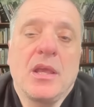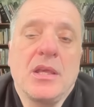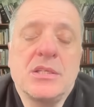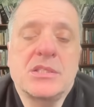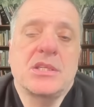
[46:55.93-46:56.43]

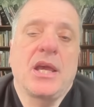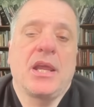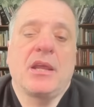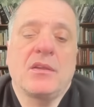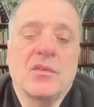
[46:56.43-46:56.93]
is
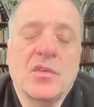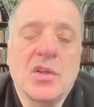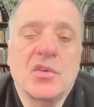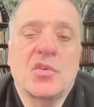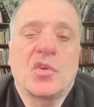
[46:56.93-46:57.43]
saying
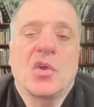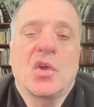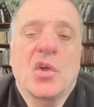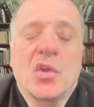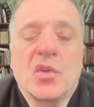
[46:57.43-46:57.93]
that
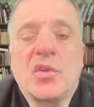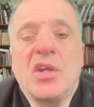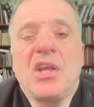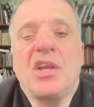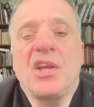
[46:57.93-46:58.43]

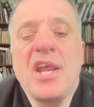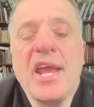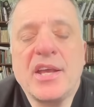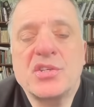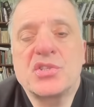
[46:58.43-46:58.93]
the
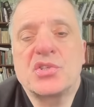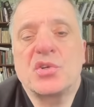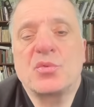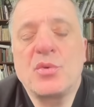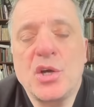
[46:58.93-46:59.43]
next
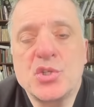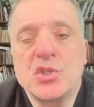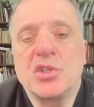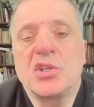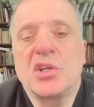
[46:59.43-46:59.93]

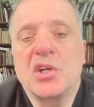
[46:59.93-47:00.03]
Russian